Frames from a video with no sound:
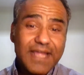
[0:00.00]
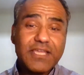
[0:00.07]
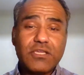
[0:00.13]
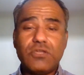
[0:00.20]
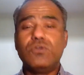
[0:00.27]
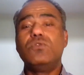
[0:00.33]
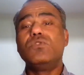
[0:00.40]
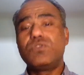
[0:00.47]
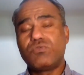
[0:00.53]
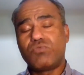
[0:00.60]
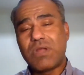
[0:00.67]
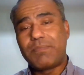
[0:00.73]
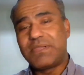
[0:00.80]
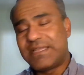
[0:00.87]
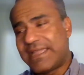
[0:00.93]
use
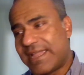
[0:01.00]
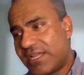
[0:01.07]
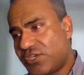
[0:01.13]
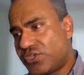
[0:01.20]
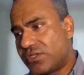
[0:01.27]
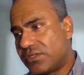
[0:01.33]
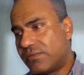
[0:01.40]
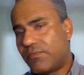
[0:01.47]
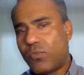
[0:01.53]
replication?